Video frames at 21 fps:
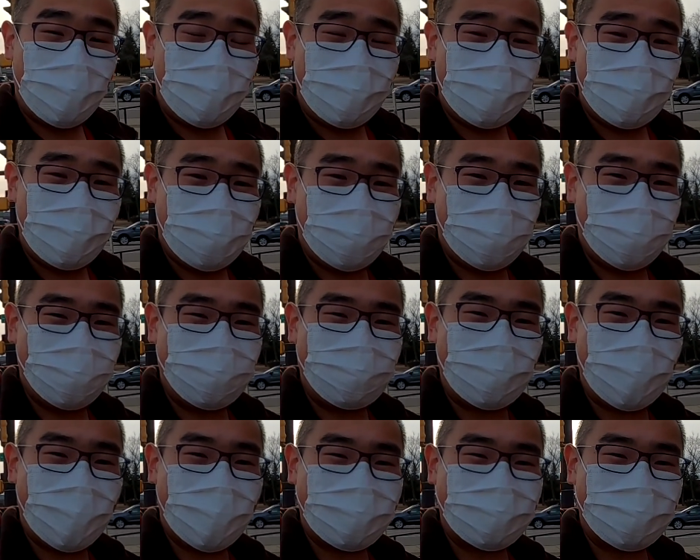home,
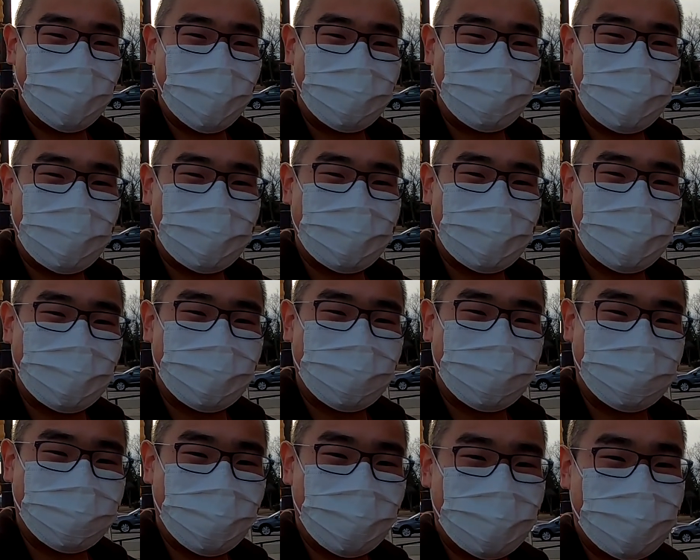back to Edmonton.
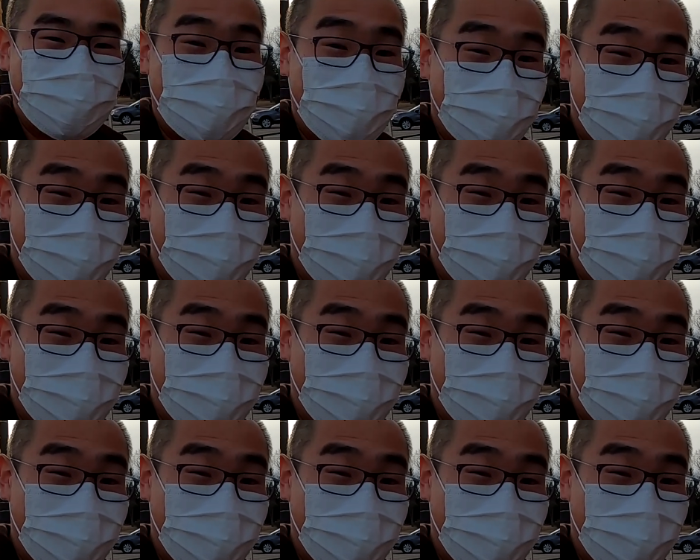It's